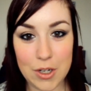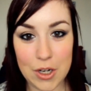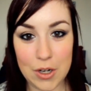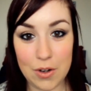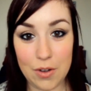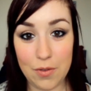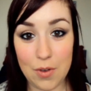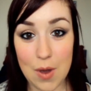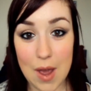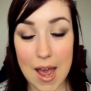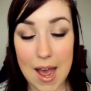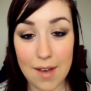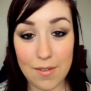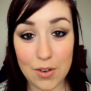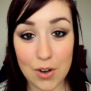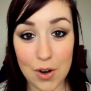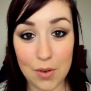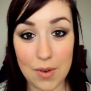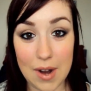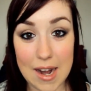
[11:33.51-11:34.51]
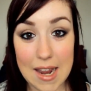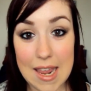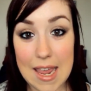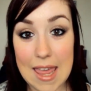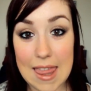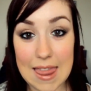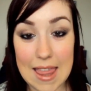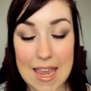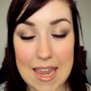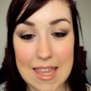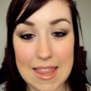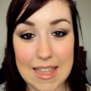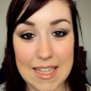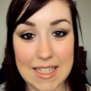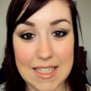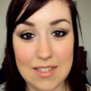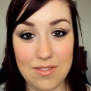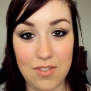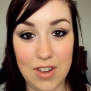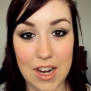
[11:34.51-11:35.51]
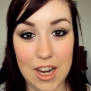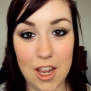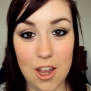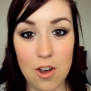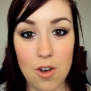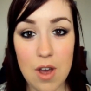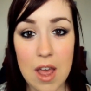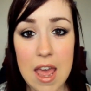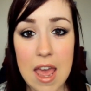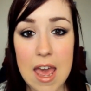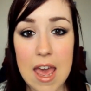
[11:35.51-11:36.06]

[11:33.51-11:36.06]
channel if you haven't already, and like this video.